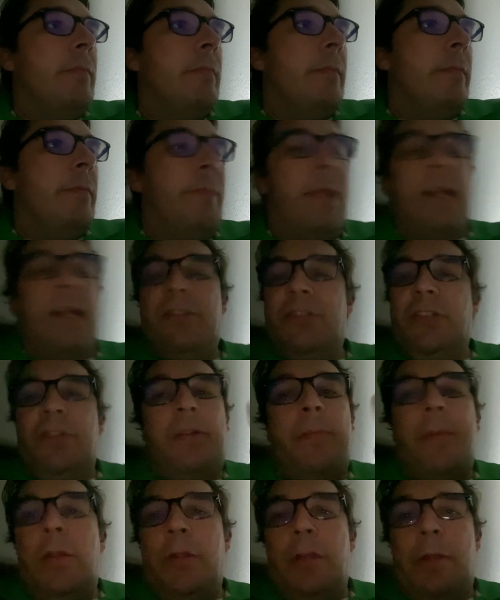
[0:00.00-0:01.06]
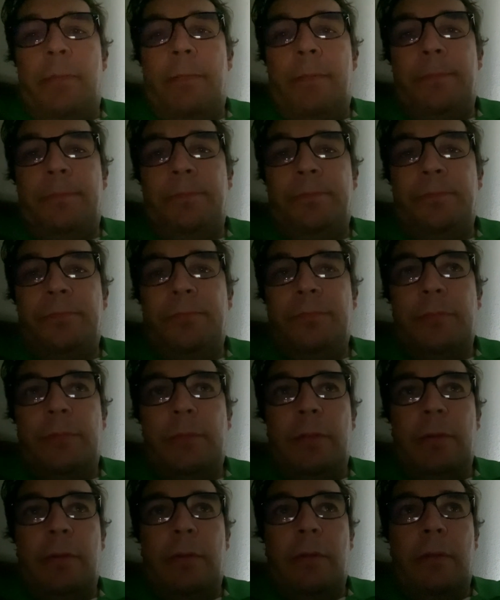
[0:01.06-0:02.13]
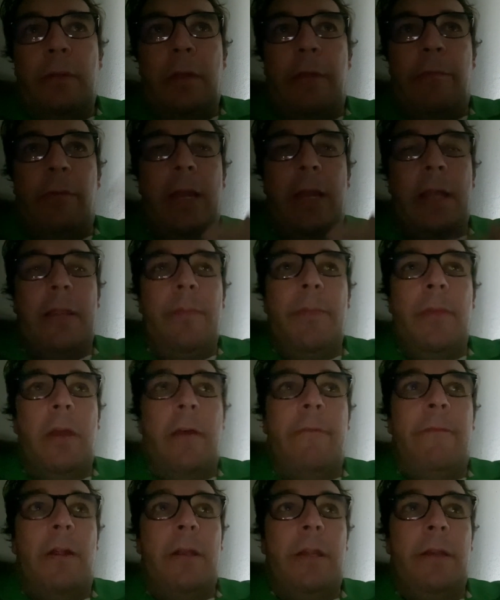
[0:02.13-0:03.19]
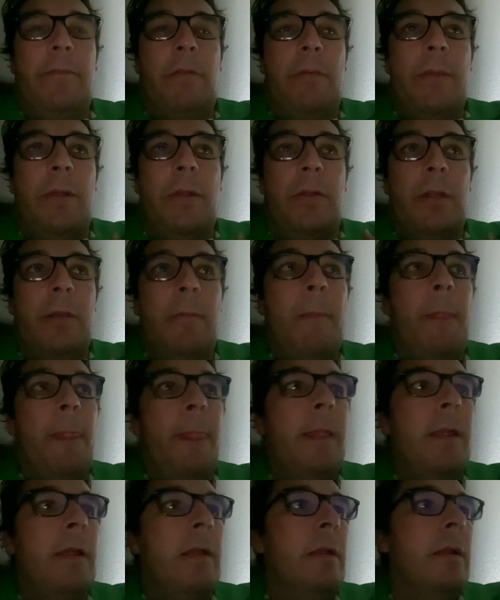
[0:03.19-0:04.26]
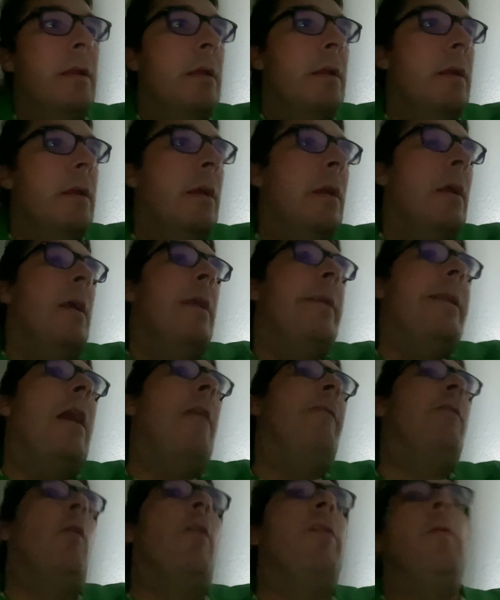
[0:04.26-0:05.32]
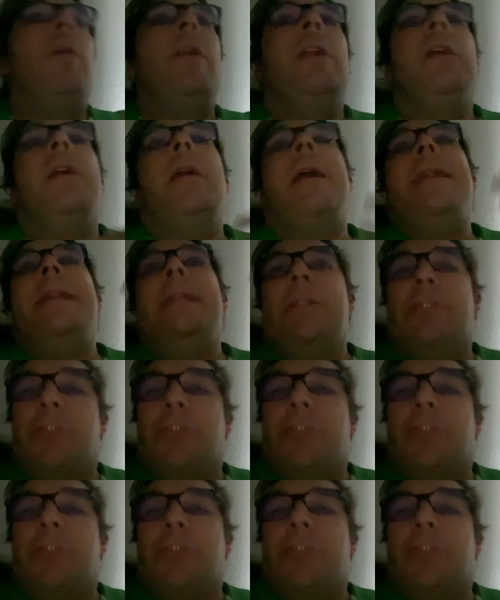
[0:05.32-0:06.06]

That's just $1 million. If we got the funding for $1 million. Now, of course, we're going to need a